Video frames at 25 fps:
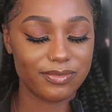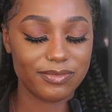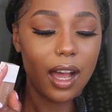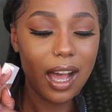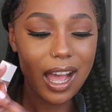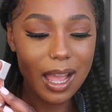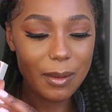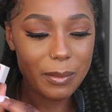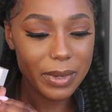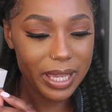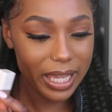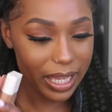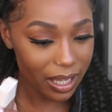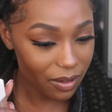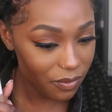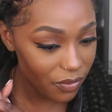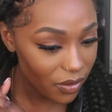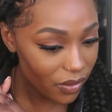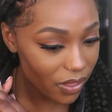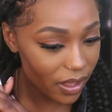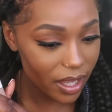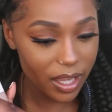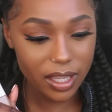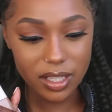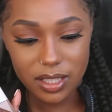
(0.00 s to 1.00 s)
I'm here
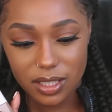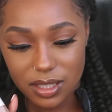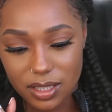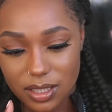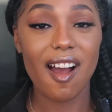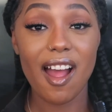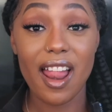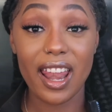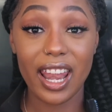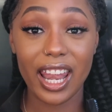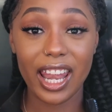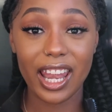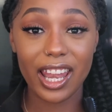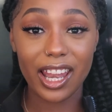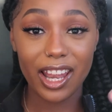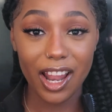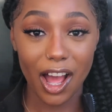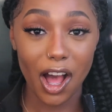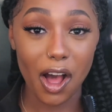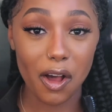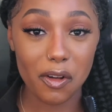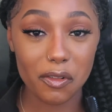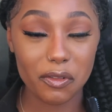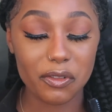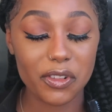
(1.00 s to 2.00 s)
for this. I
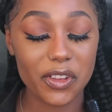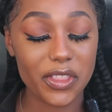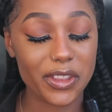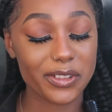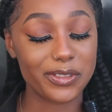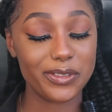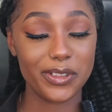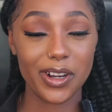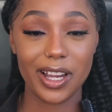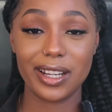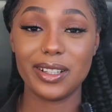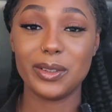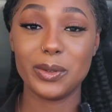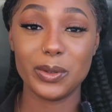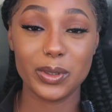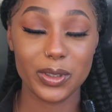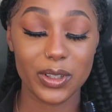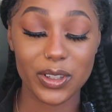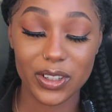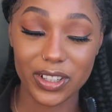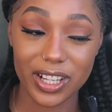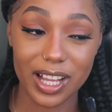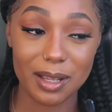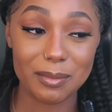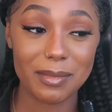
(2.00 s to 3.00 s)
love the final
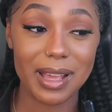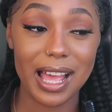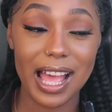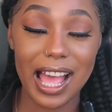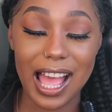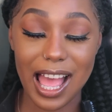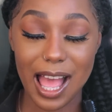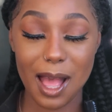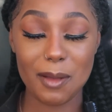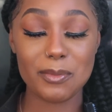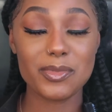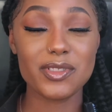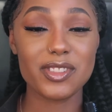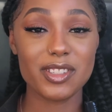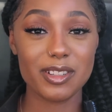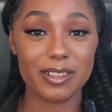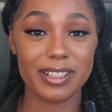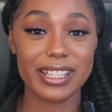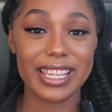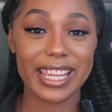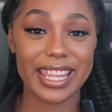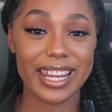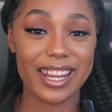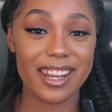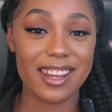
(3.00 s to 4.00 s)
look. I'm
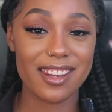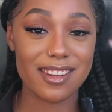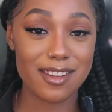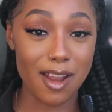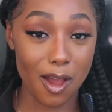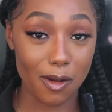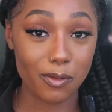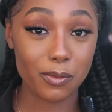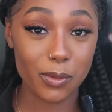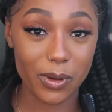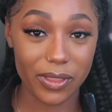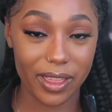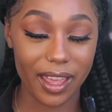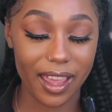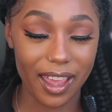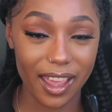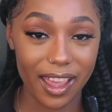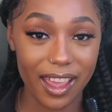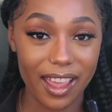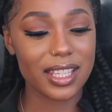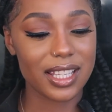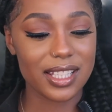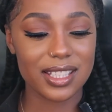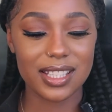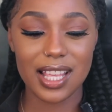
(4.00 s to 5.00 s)
absolutely in love with
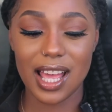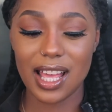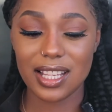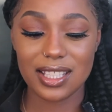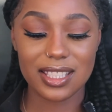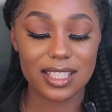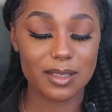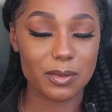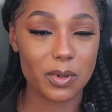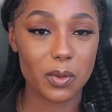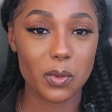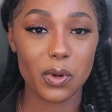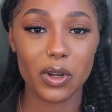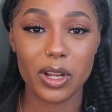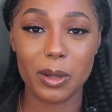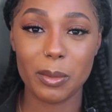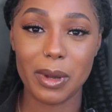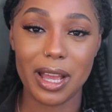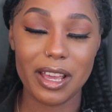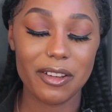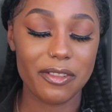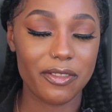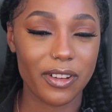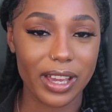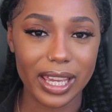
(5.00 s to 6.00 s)
it. This has to be one of
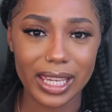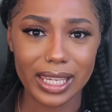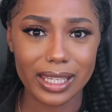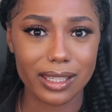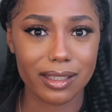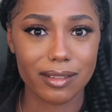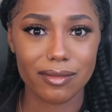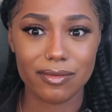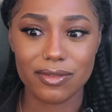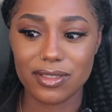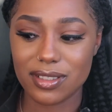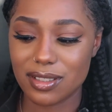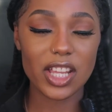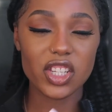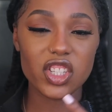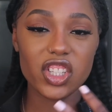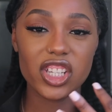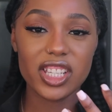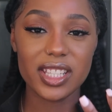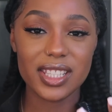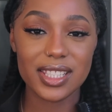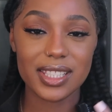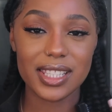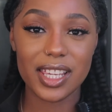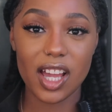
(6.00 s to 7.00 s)
my faves. As you
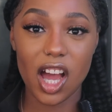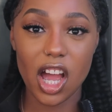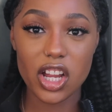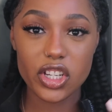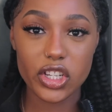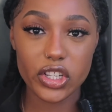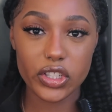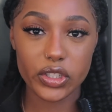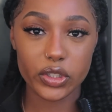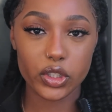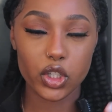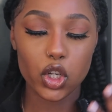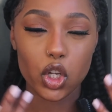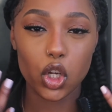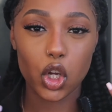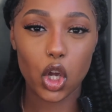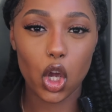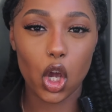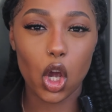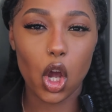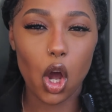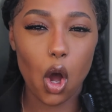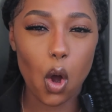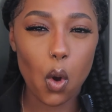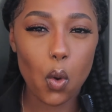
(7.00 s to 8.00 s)
can see, I just
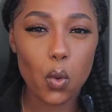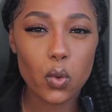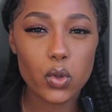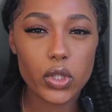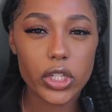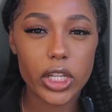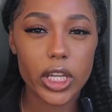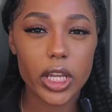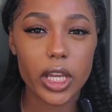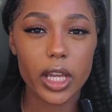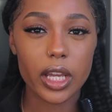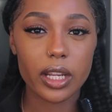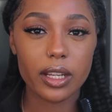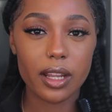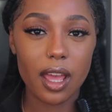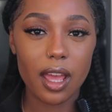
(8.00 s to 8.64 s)
look golden.